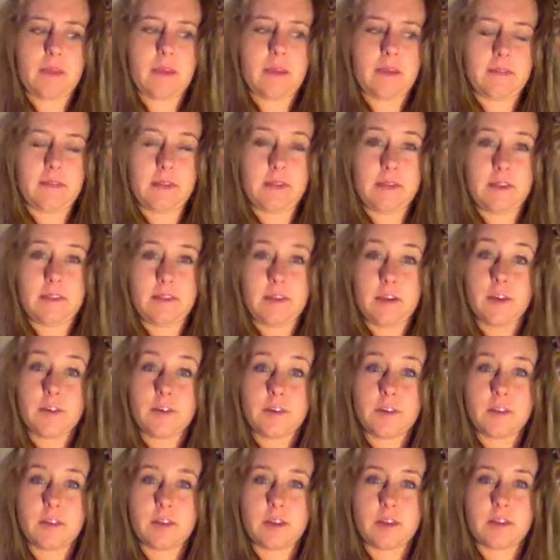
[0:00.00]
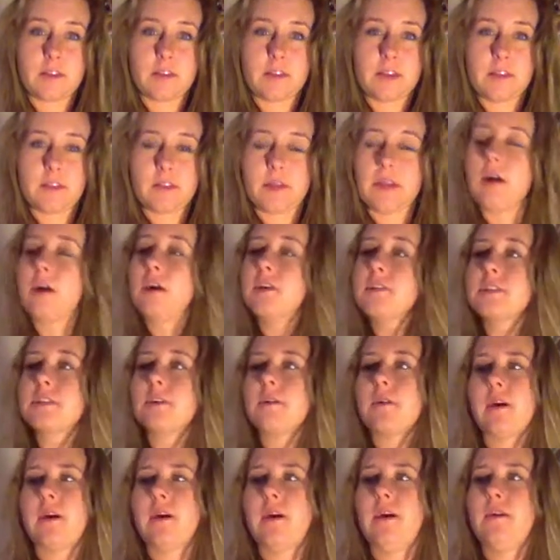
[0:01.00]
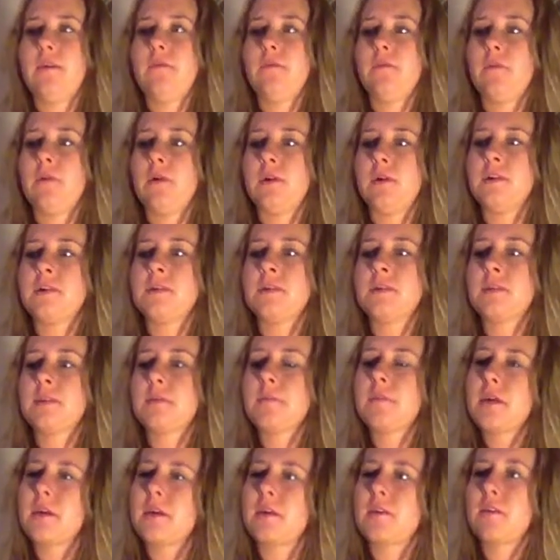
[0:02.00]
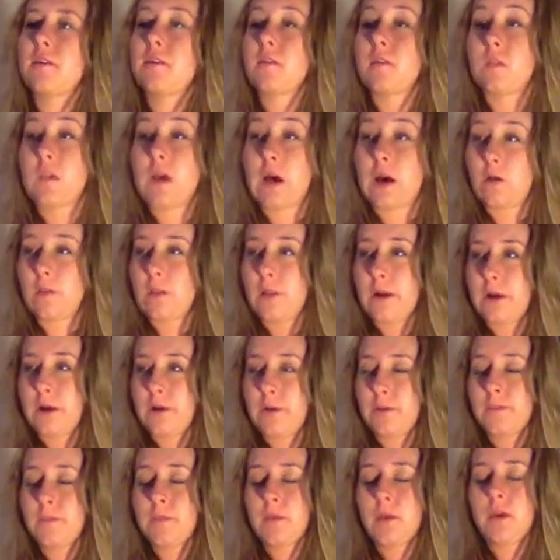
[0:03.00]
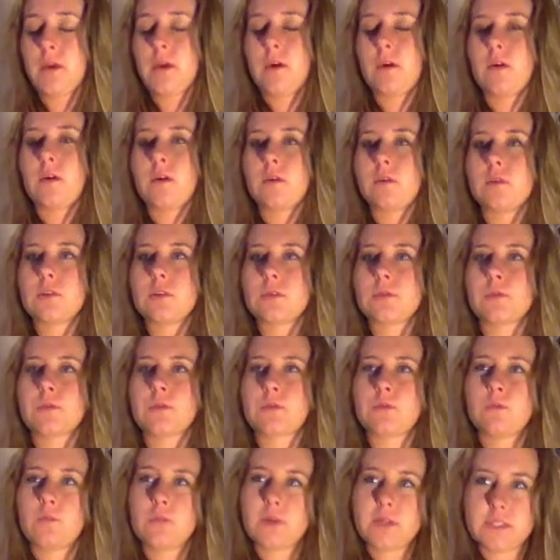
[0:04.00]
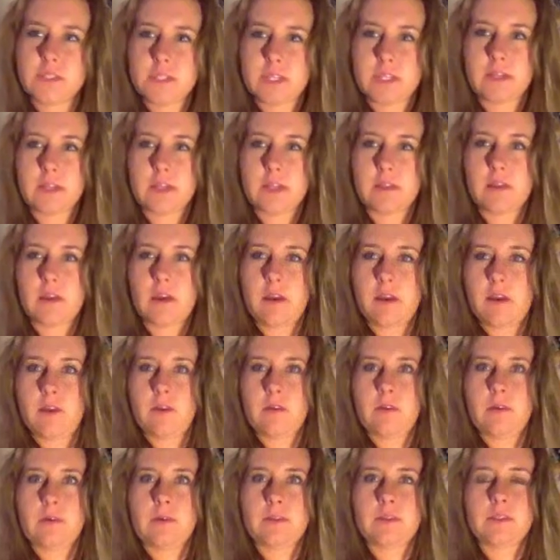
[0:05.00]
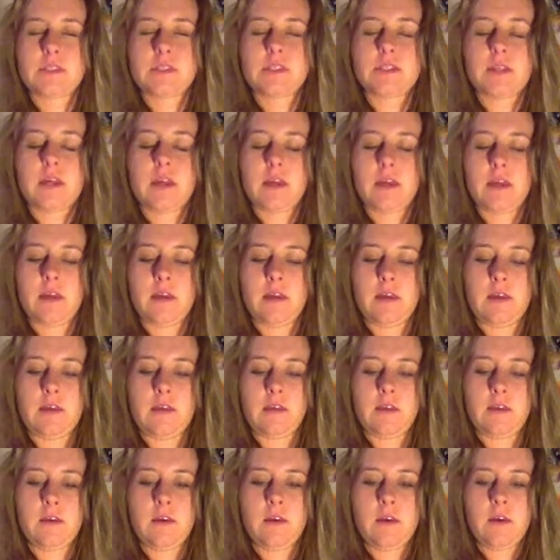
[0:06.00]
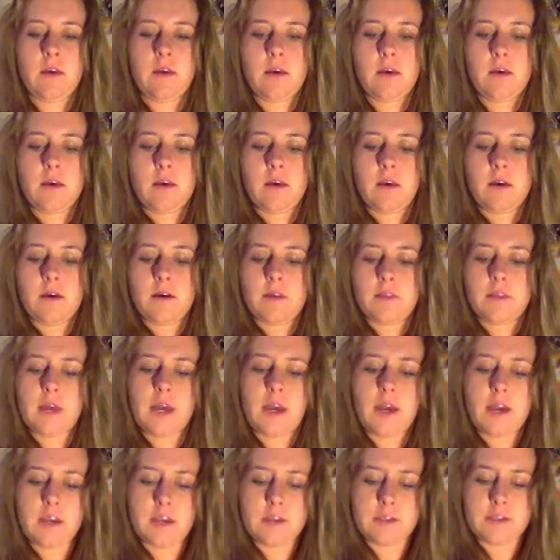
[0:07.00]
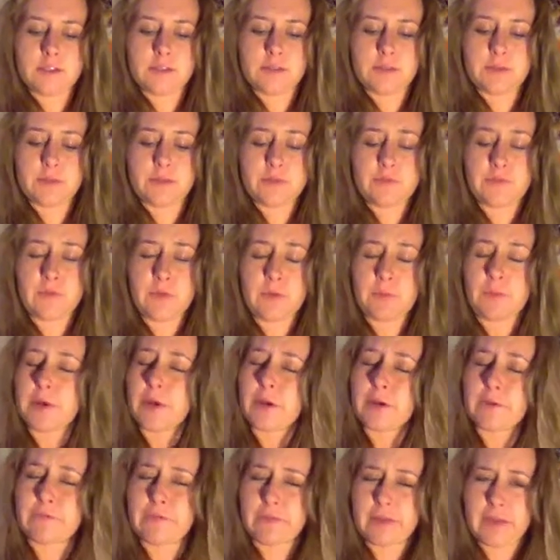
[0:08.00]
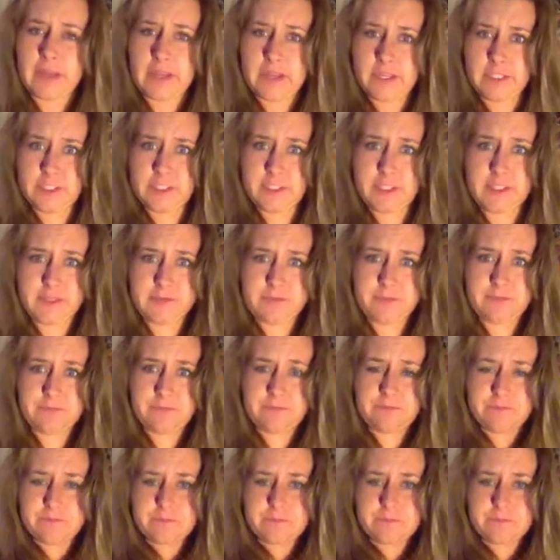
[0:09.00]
And then the other thing that they also had was something called lao lao, which was a whiskey that they used, and that is used for purification.